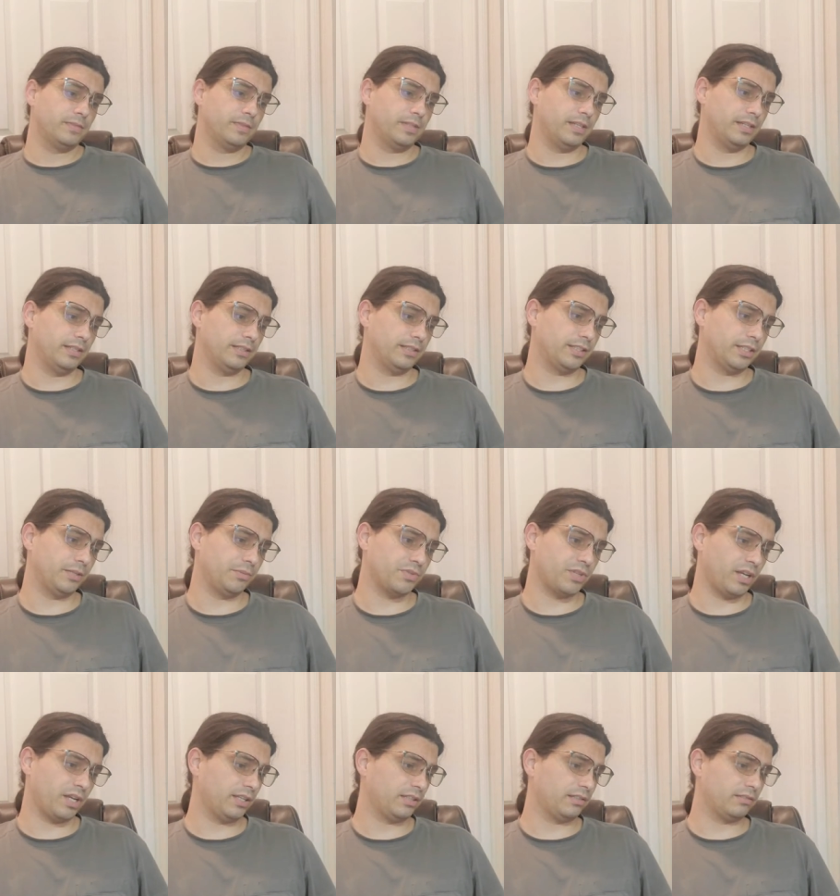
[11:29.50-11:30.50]
It seems
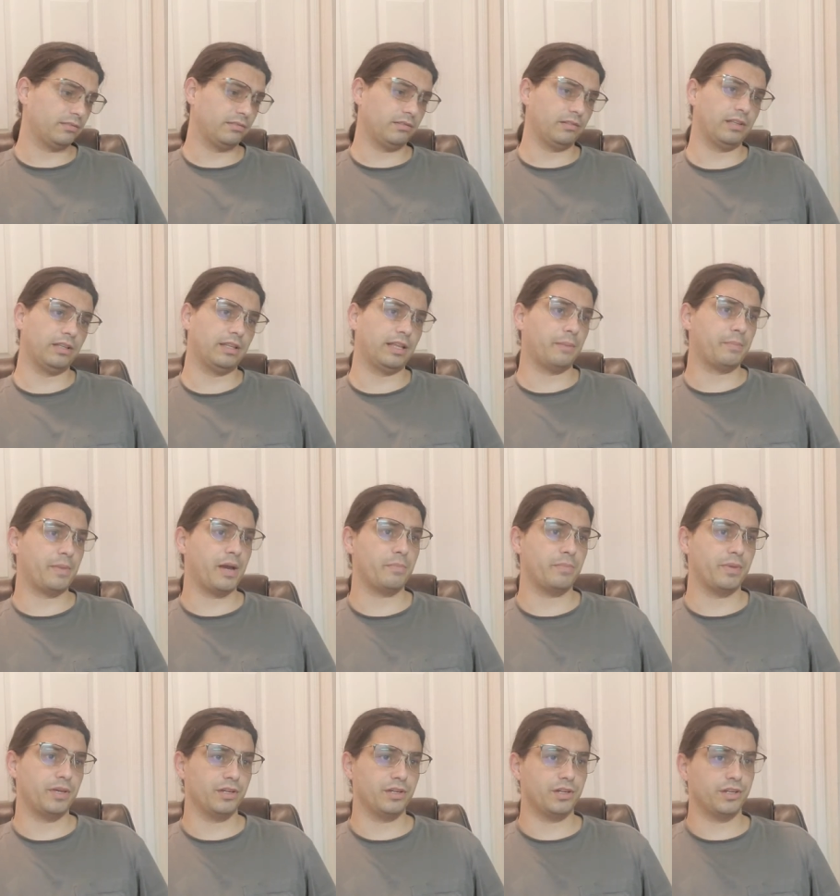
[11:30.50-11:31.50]
like that might
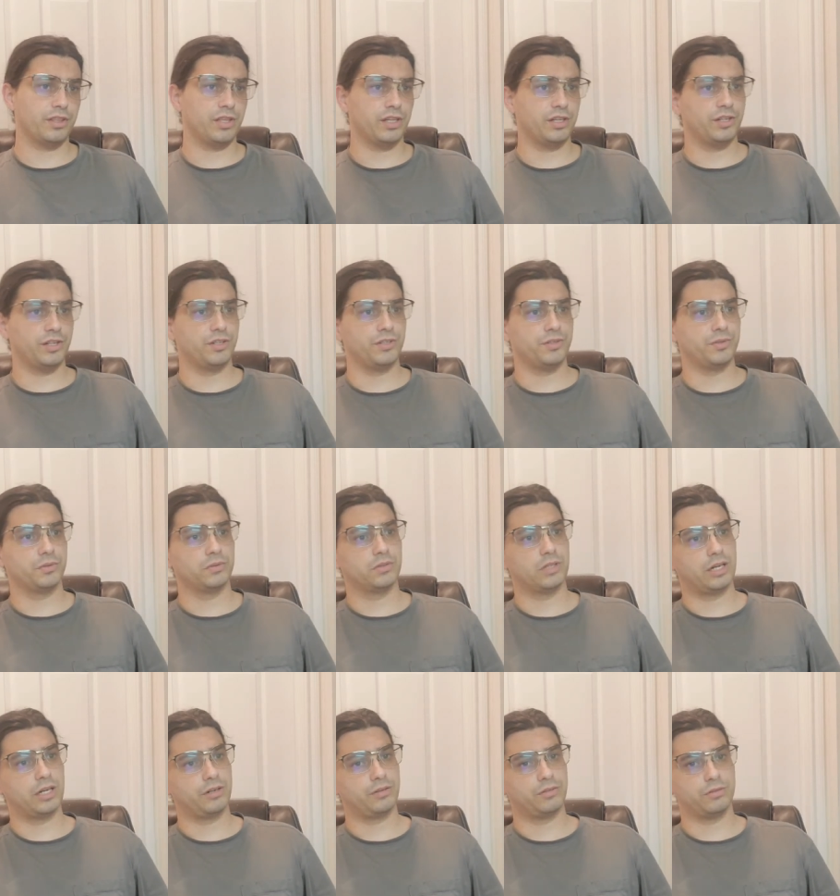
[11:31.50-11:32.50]
be a good thing to do.
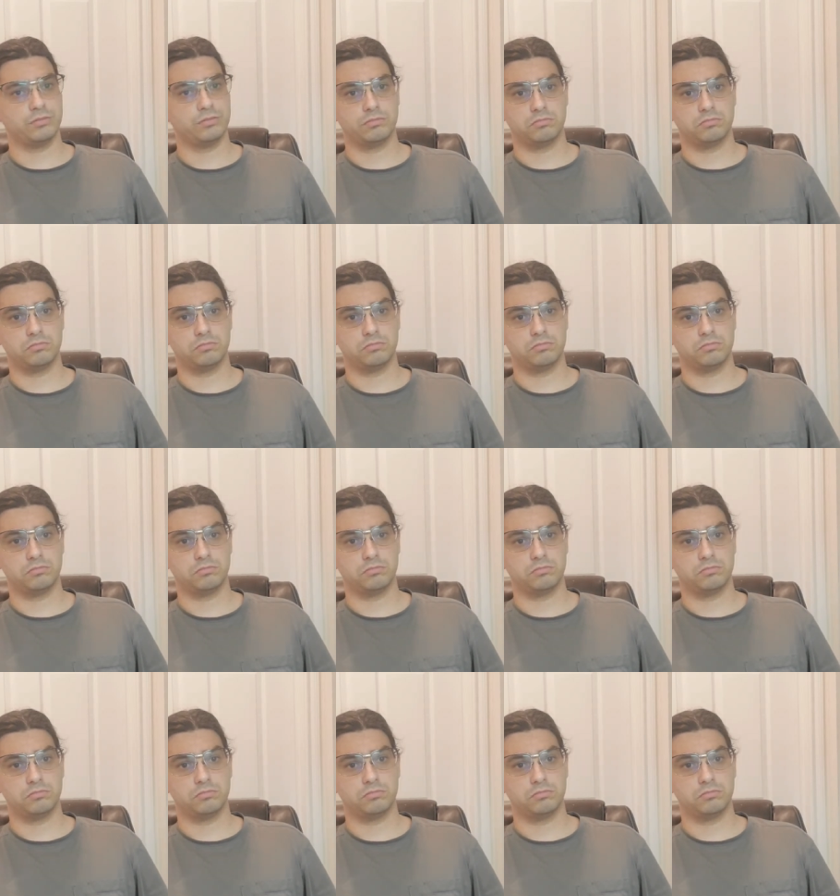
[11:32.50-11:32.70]
I don't.